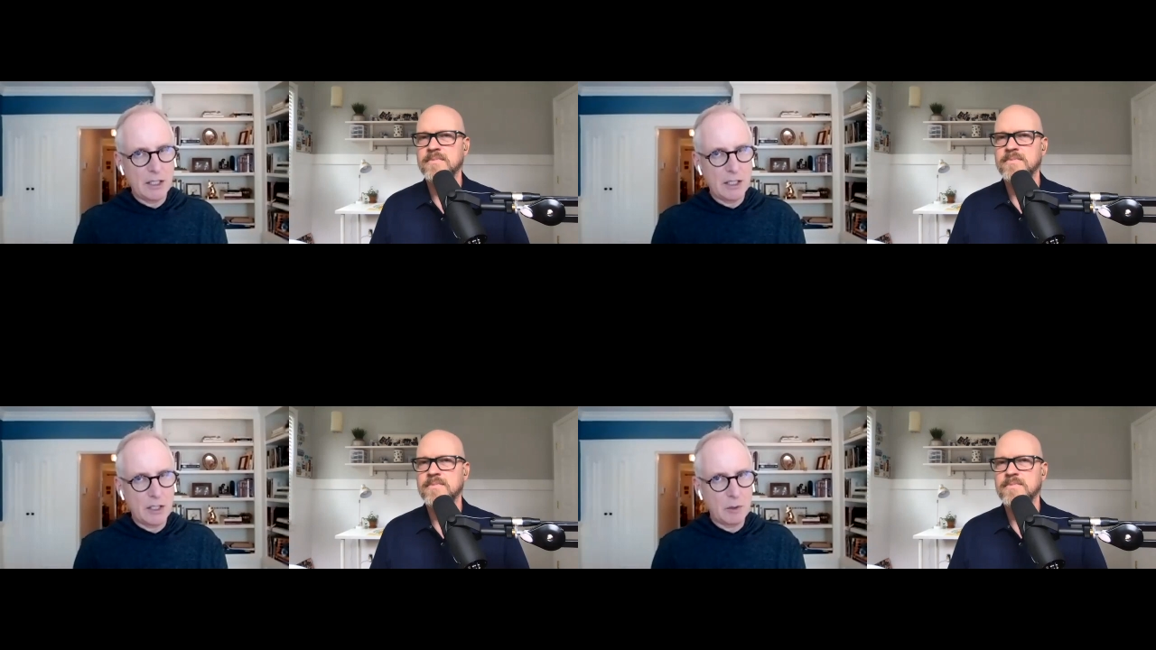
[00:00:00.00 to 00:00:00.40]

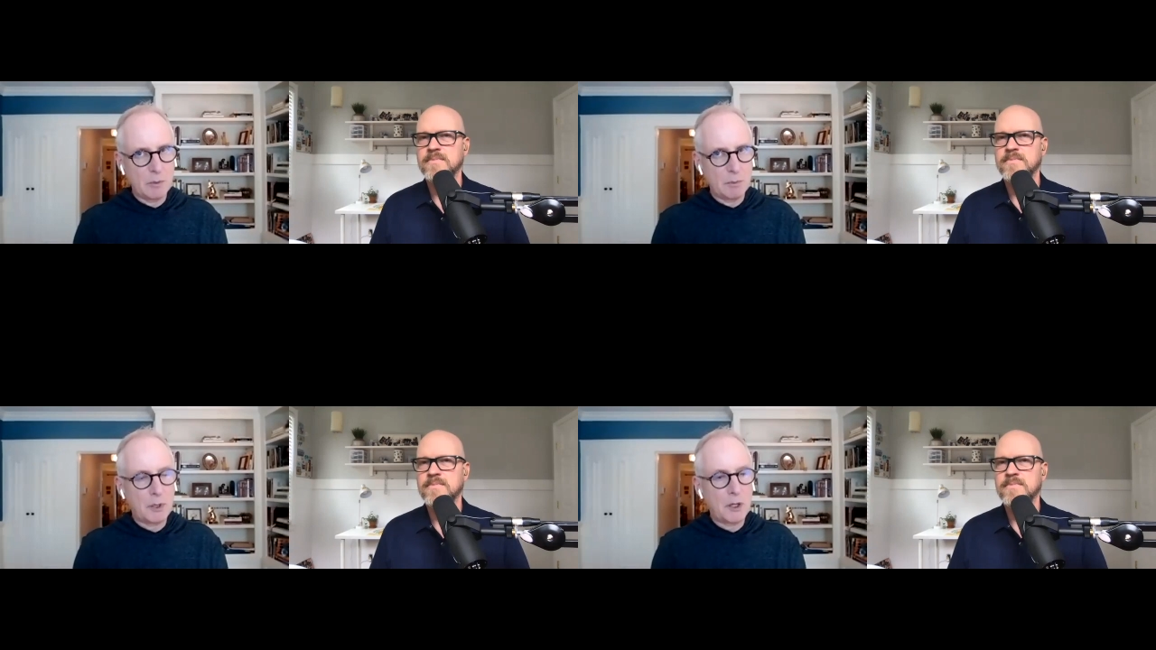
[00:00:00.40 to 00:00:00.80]
Speaker 1: to
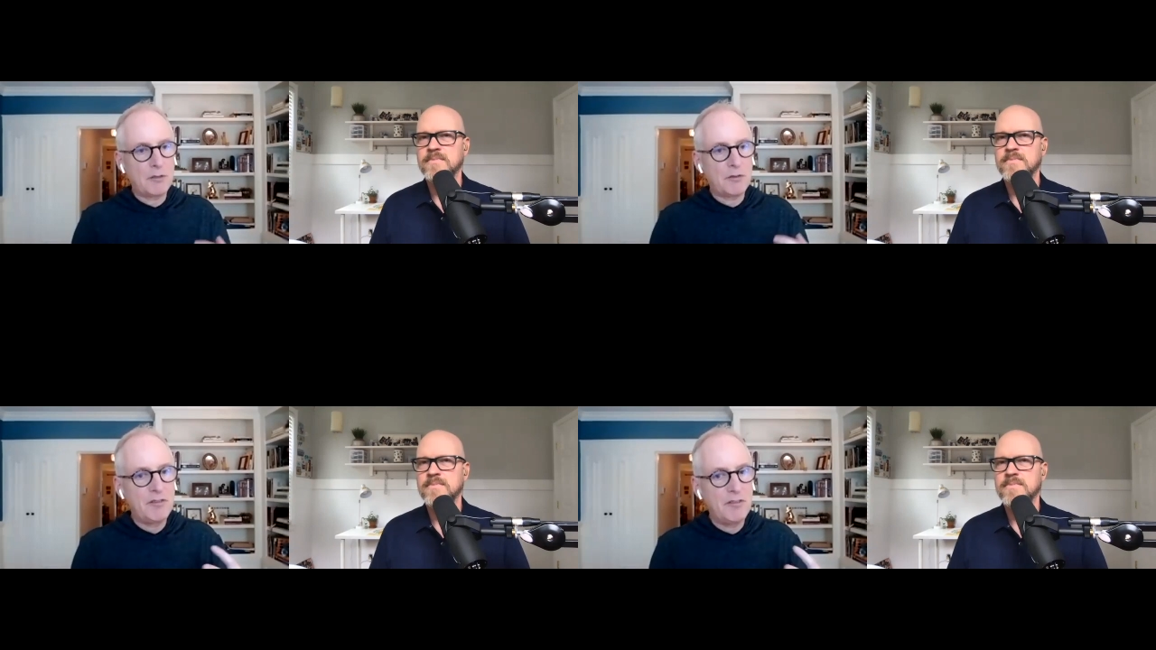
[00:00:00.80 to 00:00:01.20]

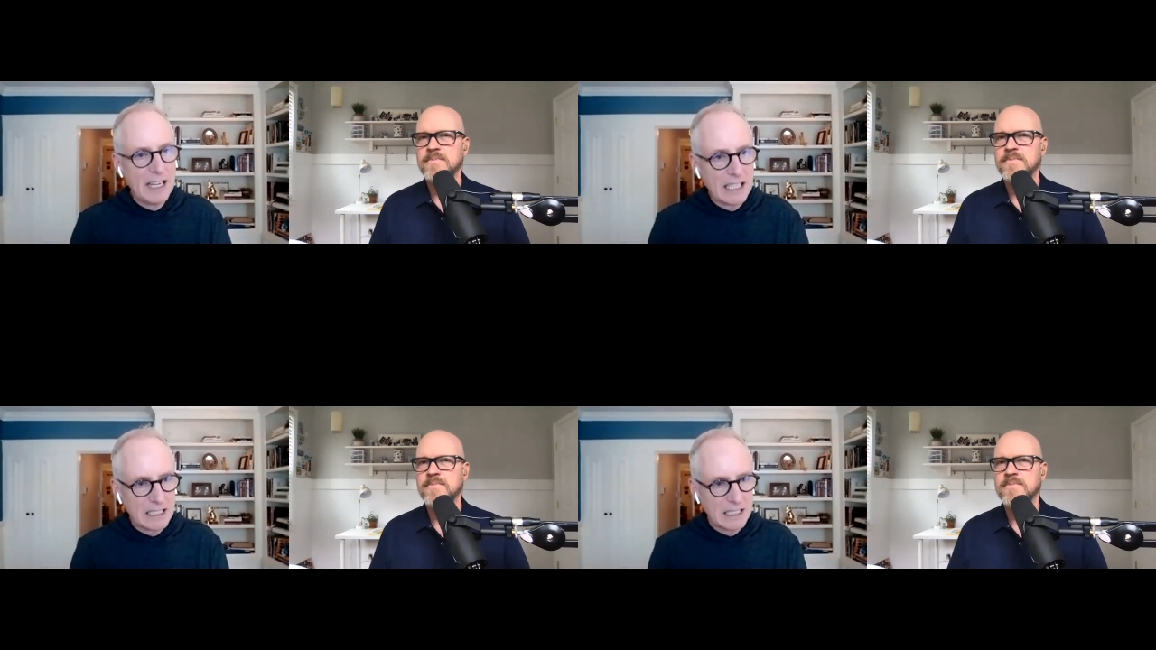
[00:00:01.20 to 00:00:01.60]

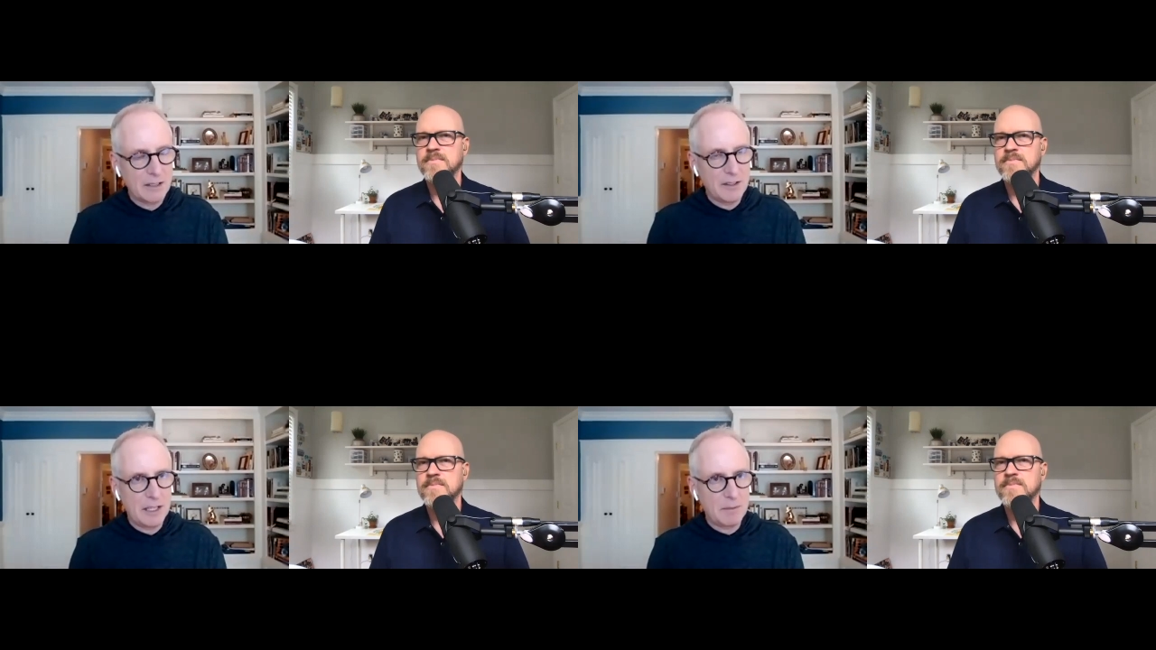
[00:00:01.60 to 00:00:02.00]
perfect
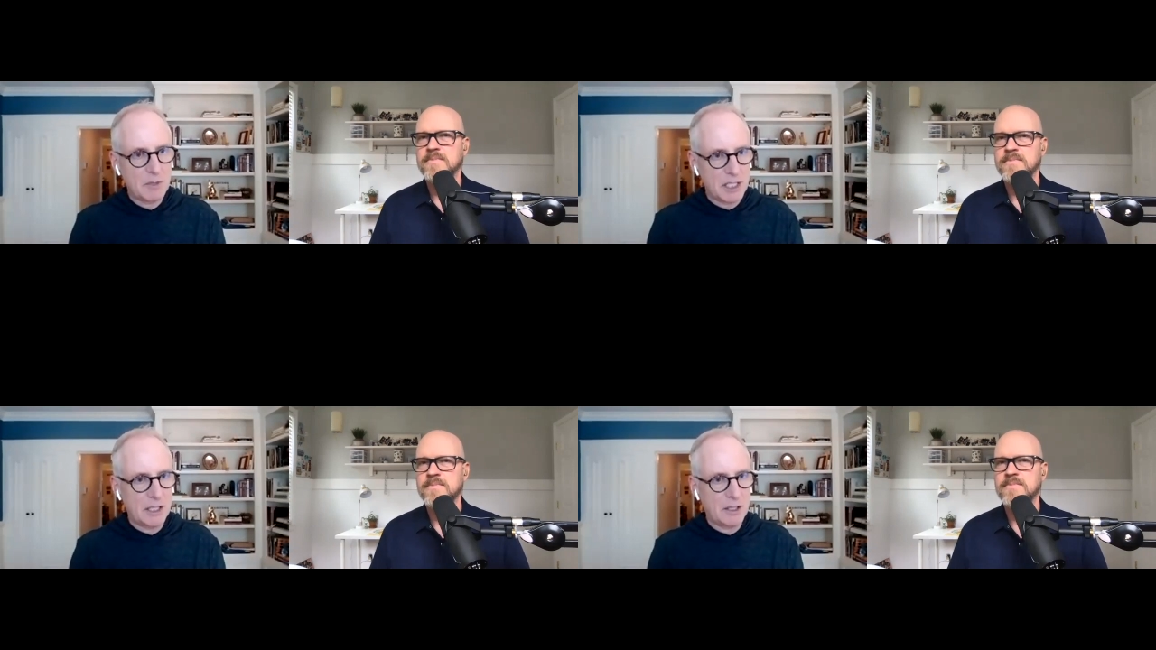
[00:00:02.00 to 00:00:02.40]

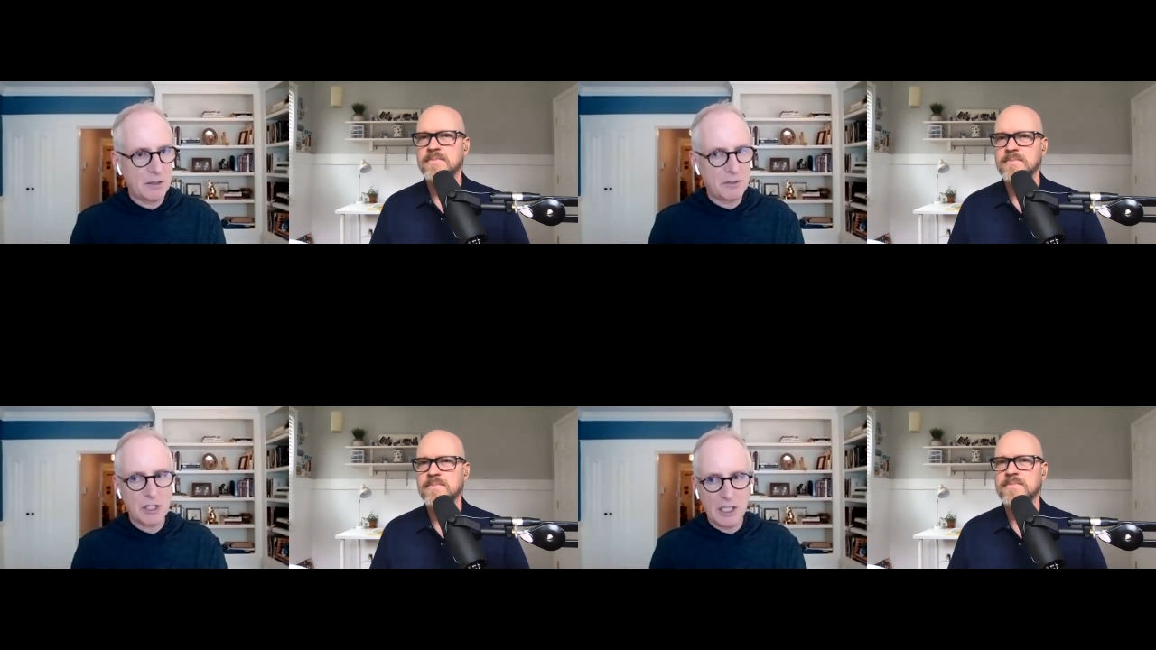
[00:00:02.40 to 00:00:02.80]

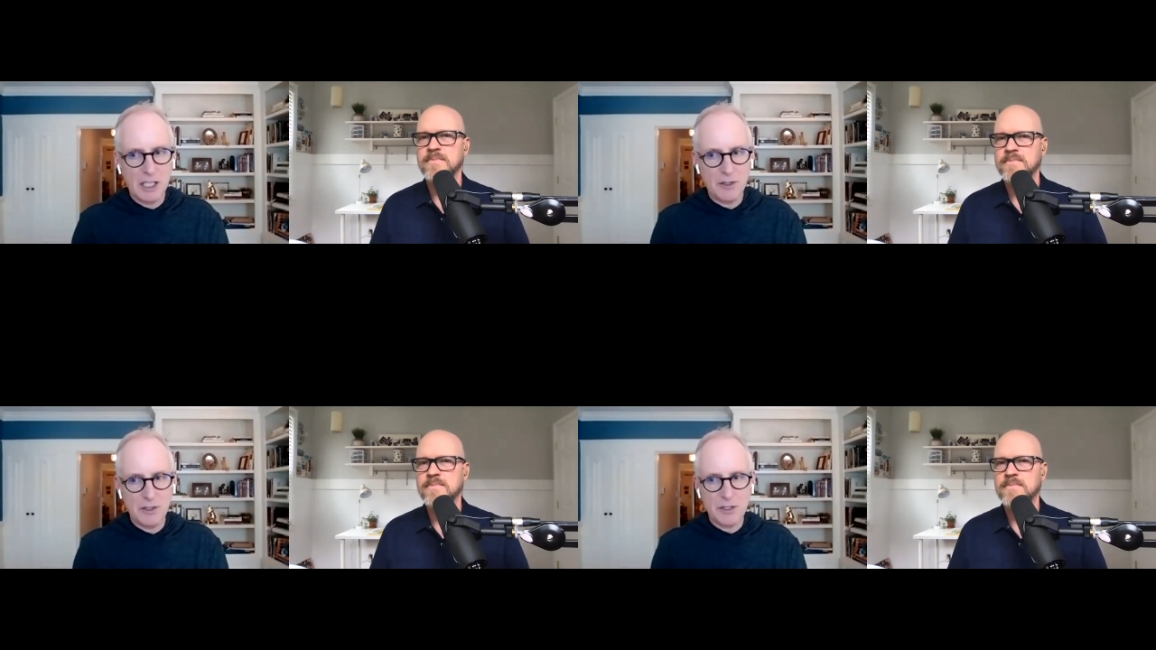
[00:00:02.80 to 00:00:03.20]
themselves,
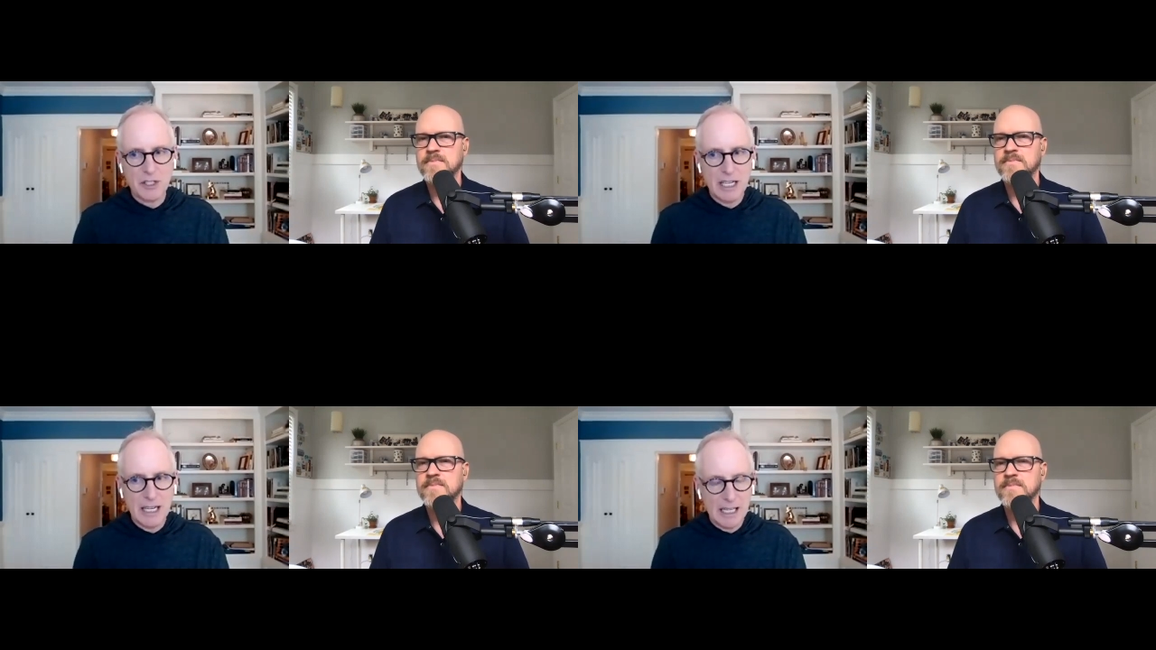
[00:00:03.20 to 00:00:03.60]
others,
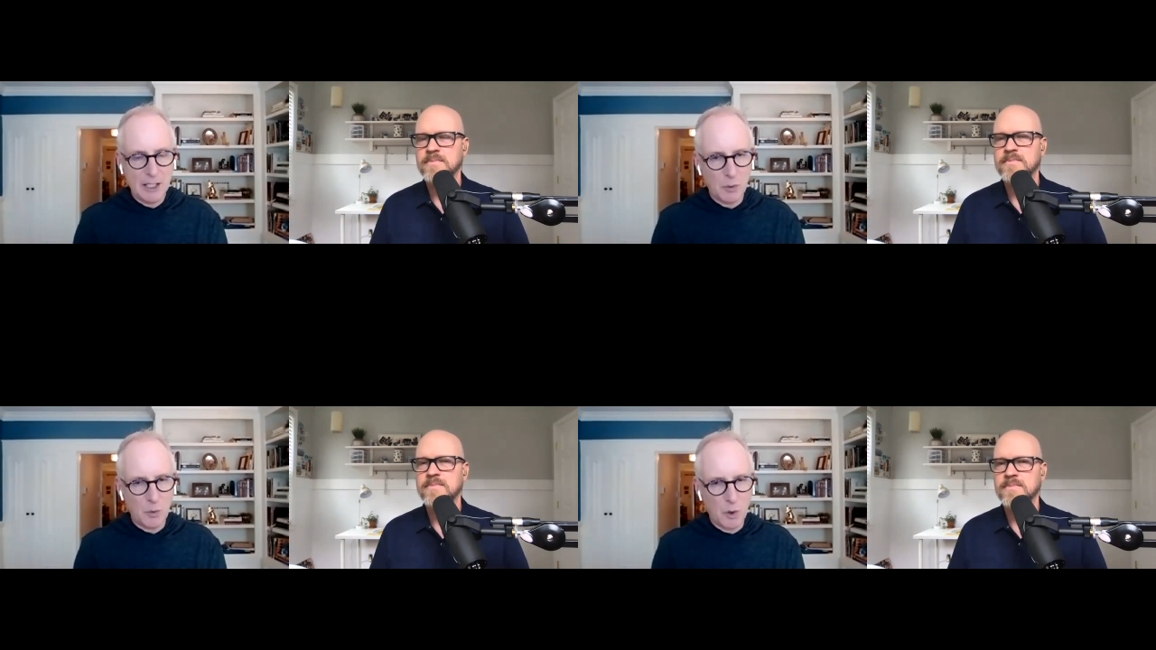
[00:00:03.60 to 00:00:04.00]
and the
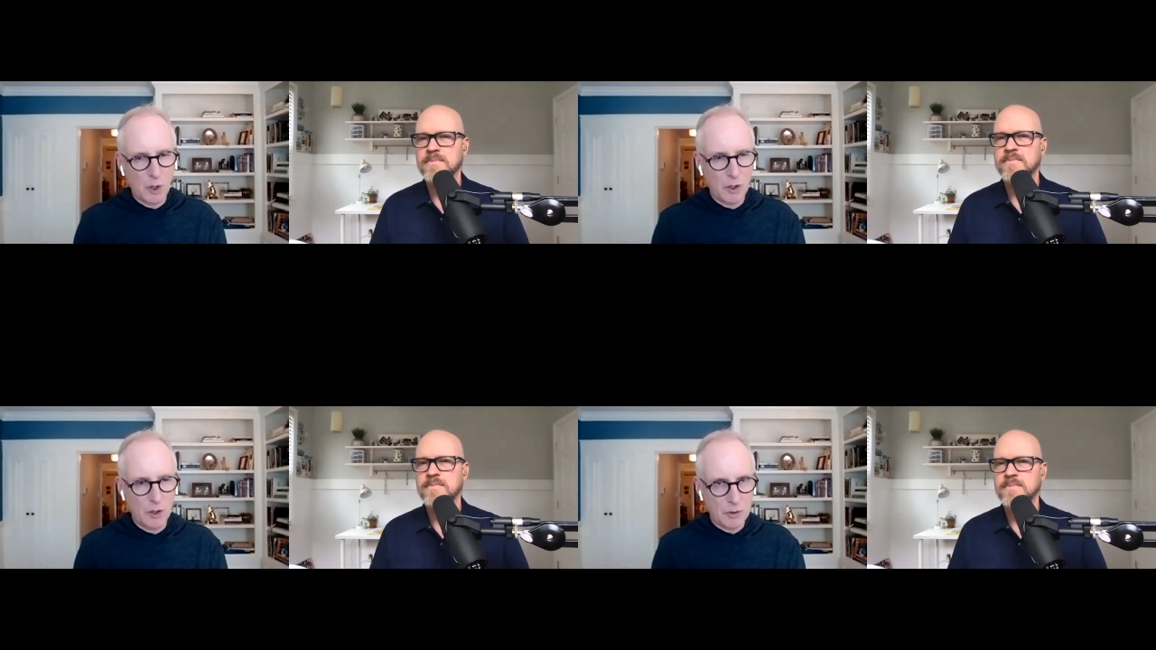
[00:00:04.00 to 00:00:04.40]

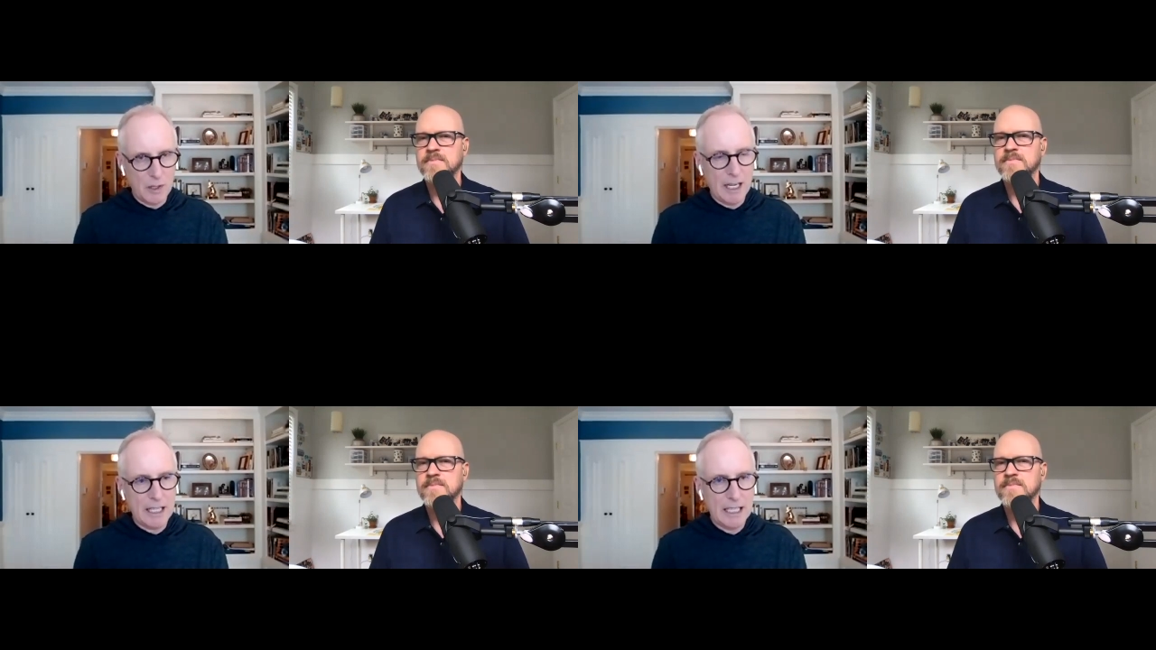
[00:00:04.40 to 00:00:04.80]
world,
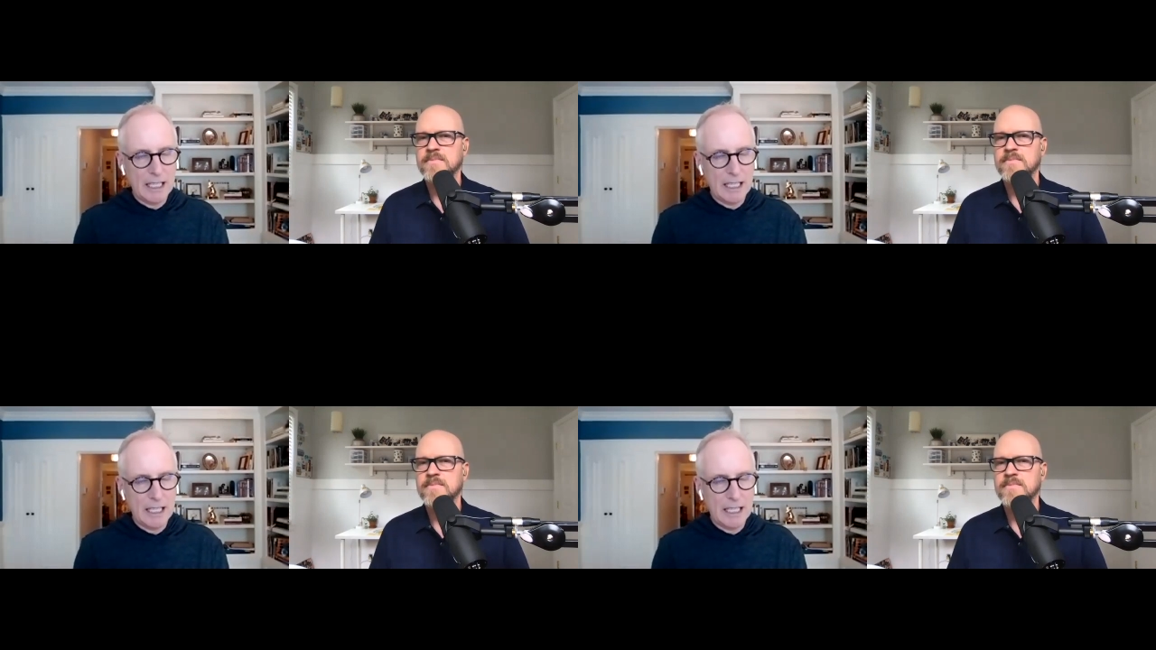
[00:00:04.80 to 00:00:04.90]
right?